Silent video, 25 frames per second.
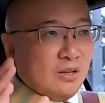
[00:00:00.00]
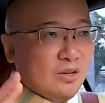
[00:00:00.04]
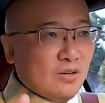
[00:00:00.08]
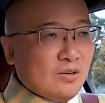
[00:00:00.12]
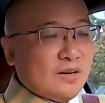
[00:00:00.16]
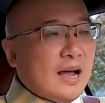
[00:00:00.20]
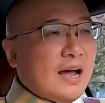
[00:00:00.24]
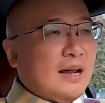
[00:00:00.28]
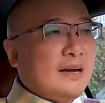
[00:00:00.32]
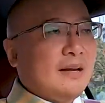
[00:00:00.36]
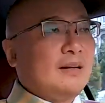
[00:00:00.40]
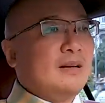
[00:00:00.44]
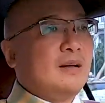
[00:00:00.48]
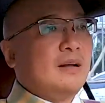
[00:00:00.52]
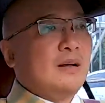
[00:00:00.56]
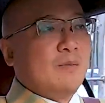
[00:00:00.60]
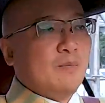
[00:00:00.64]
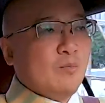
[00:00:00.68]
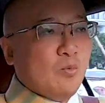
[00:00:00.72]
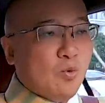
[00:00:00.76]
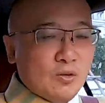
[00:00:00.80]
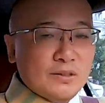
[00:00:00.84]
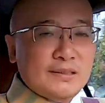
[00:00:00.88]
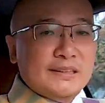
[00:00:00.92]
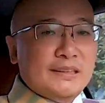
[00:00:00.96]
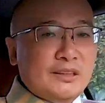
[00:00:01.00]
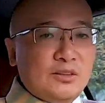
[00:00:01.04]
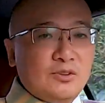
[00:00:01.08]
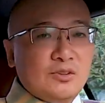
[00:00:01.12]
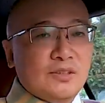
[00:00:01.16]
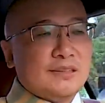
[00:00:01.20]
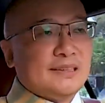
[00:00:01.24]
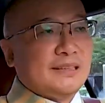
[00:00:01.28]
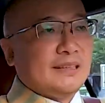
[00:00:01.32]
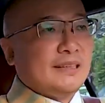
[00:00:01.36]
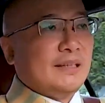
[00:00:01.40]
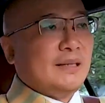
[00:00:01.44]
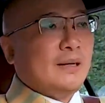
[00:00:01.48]
look at it more
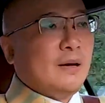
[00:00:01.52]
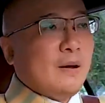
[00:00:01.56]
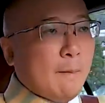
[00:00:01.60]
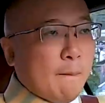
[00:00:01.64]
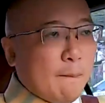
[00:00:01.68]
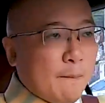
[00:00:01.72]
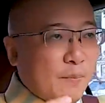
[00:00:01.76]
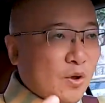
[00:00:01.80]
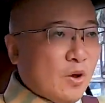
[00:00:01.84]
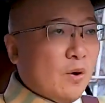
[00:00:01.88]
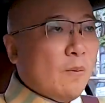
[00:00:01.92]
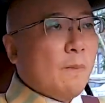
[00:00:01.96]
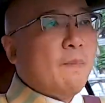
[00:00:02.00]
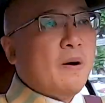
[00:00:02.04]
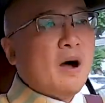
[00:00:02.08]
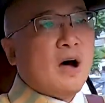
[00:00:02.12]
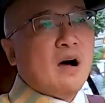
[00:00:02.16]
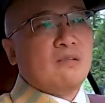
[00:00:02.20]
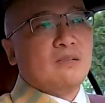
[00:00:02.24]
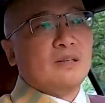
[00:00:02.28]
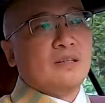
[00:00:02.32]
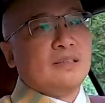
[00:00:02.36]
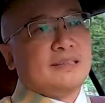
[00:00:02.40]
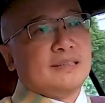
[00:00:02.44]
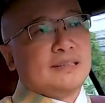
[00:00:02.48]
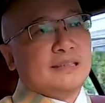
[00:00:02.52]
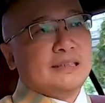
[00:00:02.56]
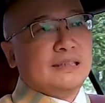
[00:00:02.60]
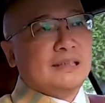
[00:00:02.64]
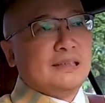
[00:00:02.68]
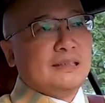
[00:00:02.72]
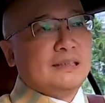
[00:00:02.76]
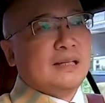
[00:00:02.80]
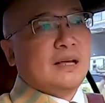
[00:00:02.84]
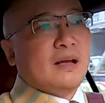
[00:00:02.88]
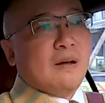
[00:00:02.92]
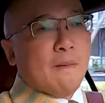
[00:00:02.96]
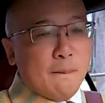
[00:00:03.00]
seriously, build
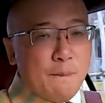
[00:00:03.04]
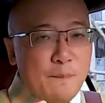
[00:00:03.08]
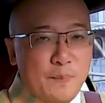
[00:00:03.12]
policies,